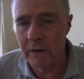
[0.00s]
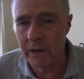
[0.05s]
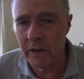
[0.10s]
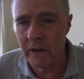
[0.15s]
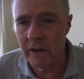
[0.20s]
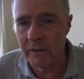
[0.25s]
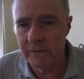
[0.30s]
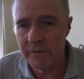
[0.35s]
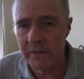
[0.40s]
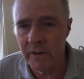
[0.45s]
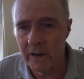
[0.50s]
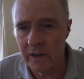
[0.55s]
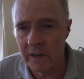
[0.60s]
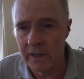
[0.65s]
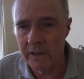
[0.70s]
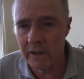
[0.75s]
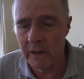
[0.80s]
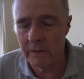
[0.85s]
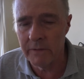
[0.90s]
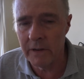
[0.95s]
and I
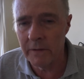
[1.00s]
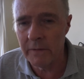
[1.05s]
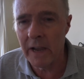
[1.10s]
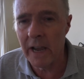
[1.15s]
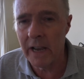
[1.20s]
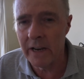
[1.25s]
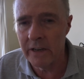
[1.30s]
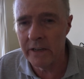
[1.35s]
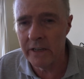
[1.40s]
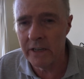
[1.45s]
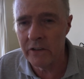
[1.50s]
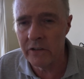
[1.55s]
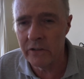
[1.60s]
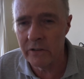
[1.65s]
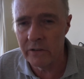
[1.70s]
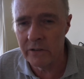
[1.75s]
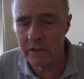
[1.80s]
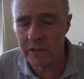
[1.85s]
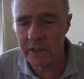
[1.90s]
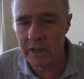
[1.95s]
find I've never had an
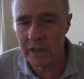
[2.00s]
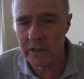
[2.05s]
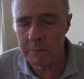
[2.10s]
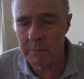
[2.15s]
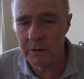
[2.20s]
issue since,